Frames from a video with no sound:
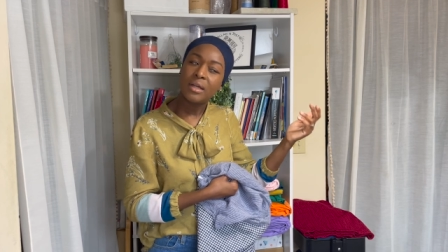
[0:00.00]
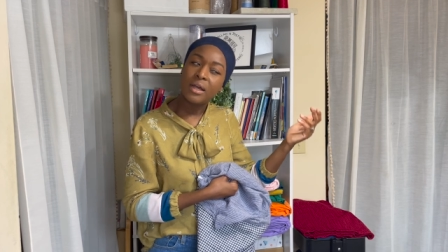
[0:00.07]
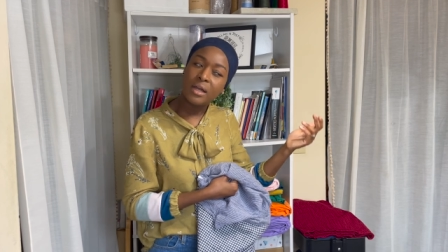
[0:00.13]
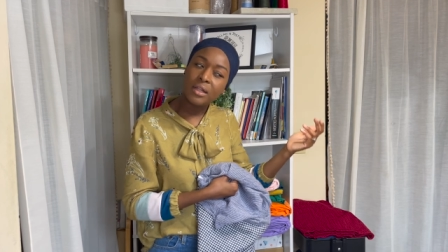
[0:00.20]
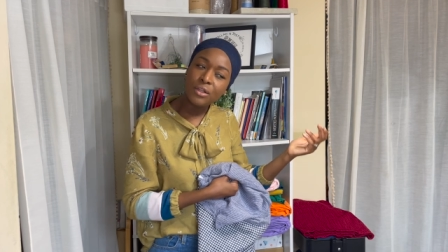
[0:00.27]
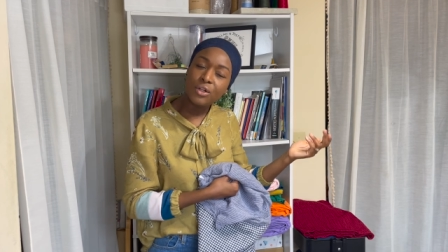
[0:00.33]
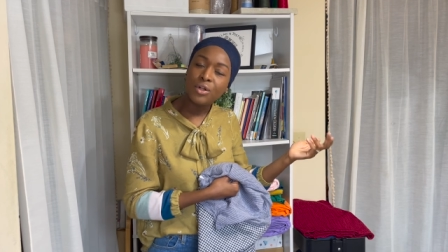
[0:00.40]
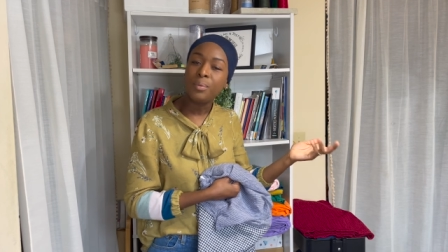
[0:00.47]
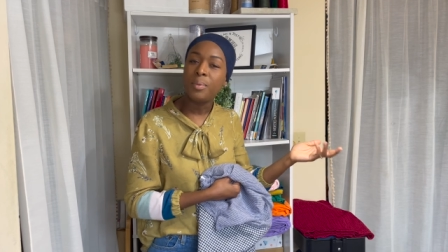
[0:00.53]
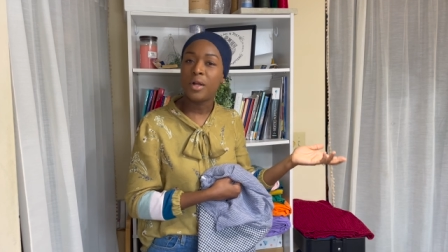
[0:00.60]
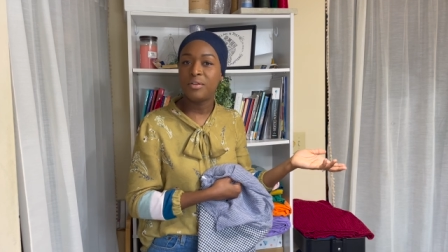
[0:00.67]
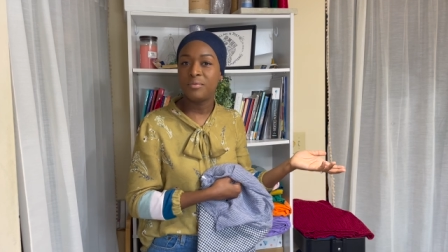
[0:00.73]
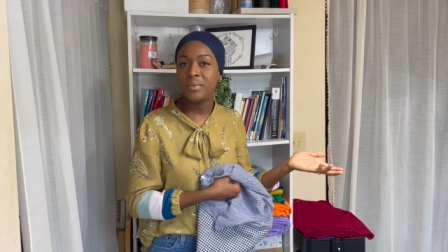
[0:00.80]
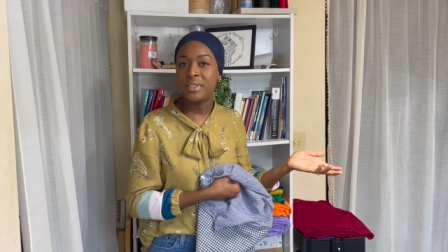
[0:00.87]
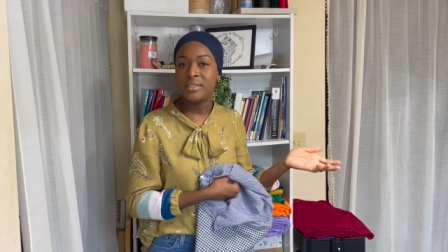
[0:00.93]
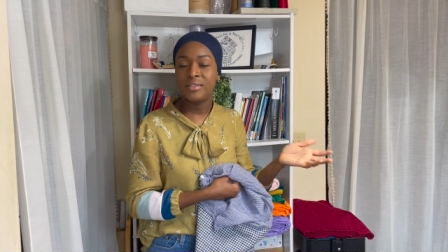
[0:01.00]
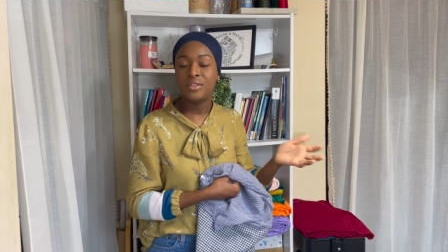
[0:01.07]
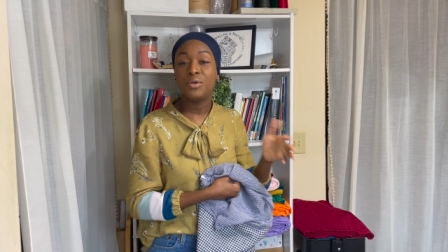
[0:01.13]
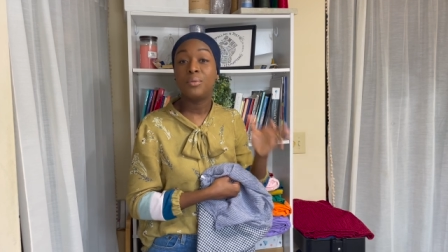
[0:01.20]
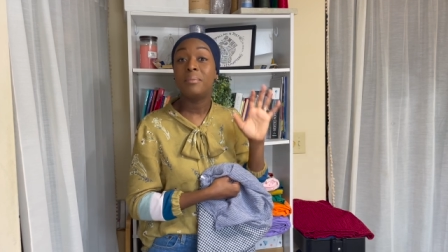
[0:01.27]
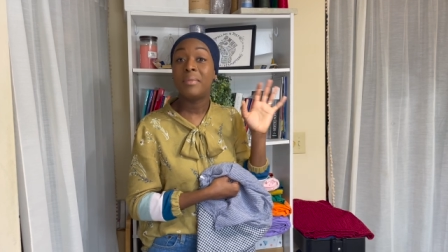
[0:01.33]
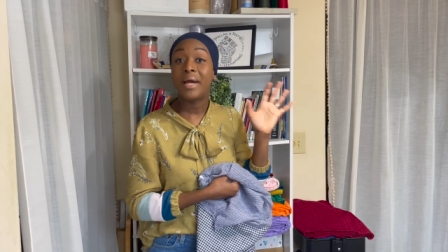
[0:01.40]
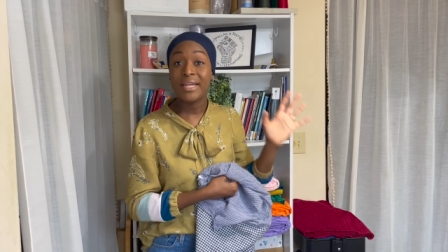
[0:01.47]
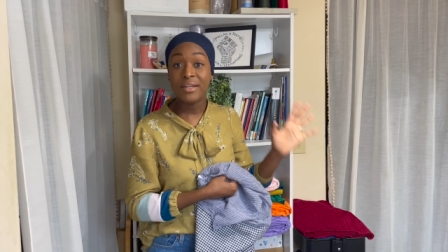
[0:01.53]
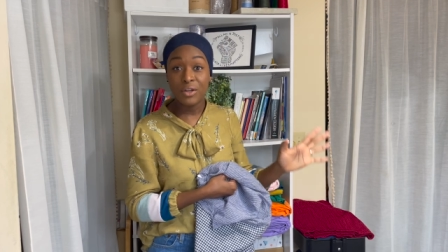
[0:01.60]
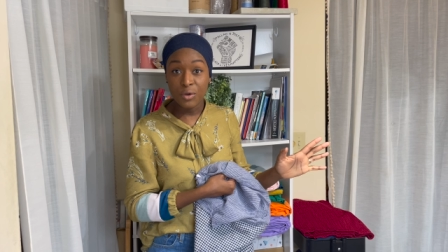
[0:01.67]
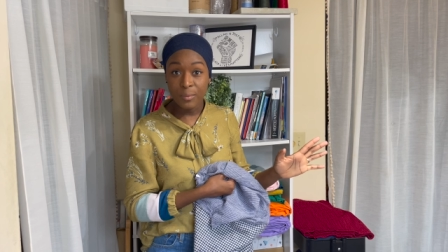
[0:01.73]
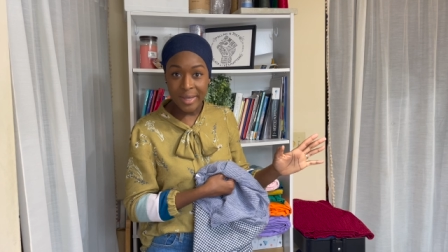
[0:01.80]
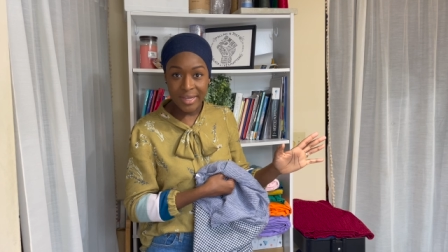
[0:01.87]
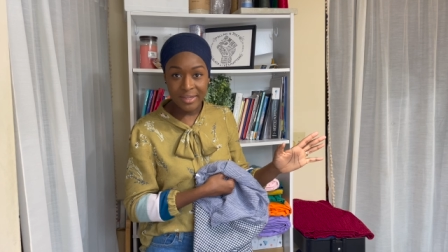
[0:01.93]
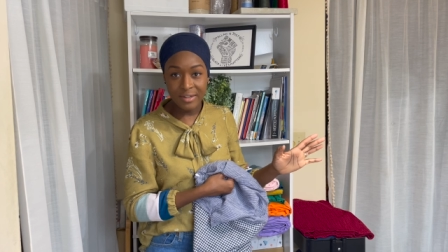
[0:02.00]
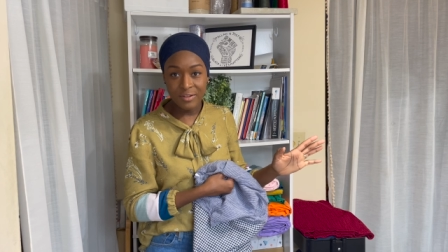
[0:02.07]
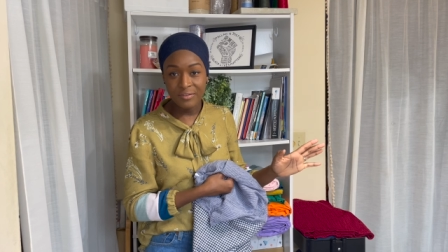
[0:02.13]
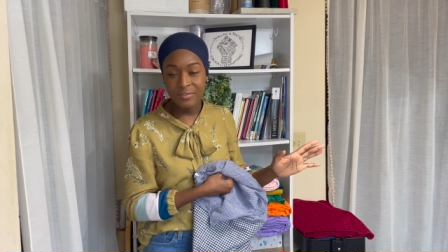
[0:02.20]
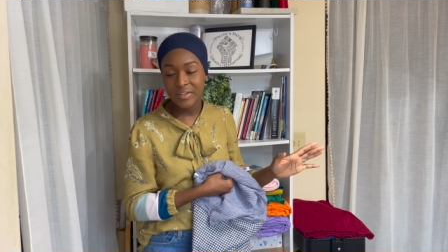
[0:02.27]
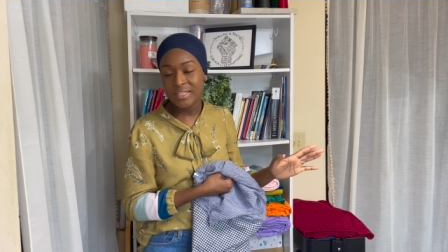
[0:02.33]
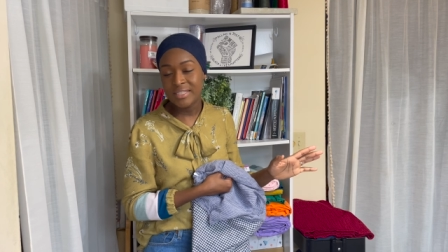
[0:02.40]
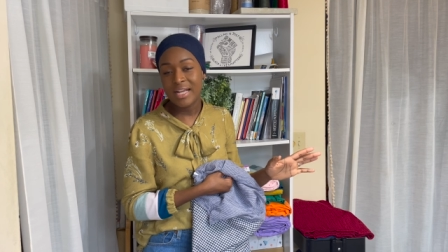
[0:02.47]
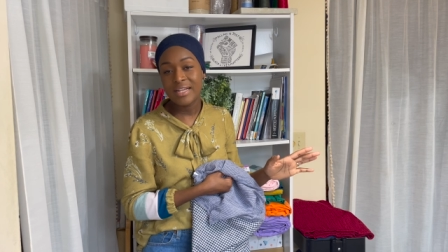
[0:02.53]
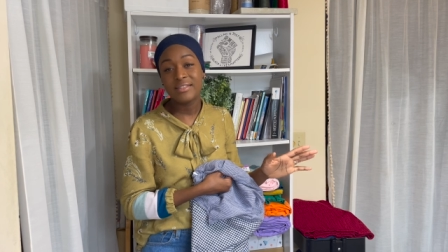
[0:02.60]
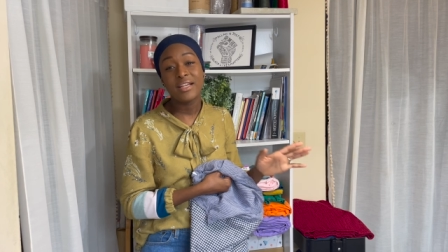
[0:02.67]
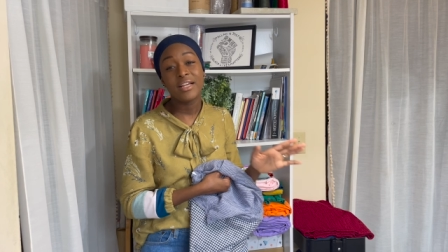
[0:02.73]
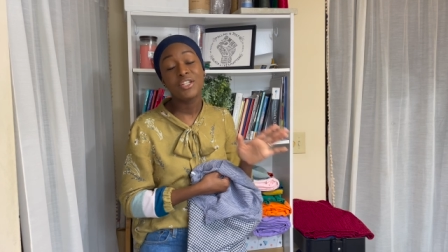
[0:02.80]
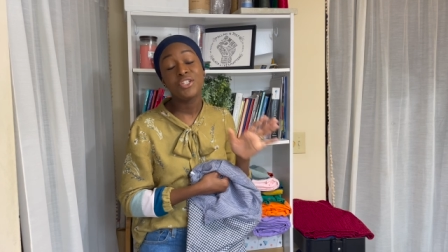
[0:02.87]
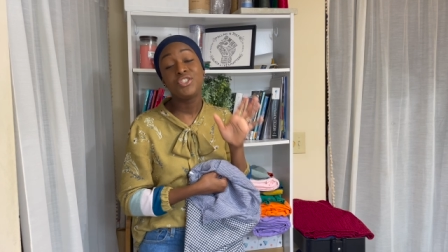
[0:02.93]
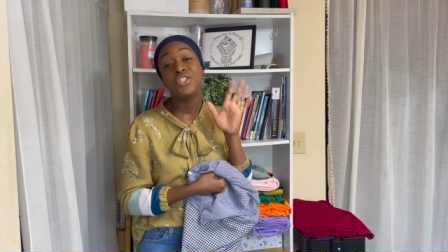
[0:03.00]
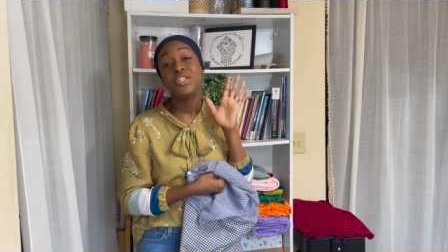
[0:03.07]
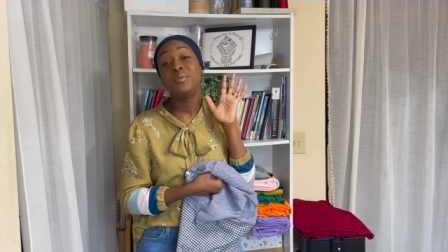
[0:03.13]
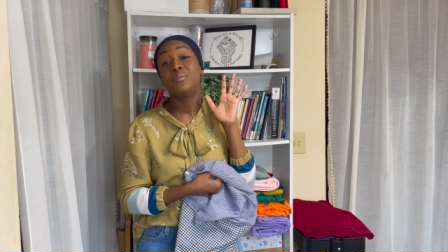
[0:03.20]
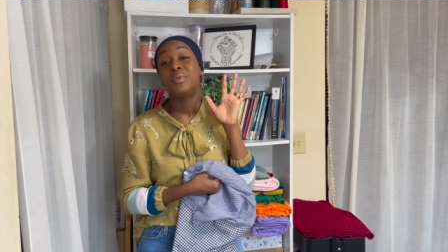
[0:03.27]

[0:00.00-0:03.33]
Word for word: A little part of me still might go back in and fix that section,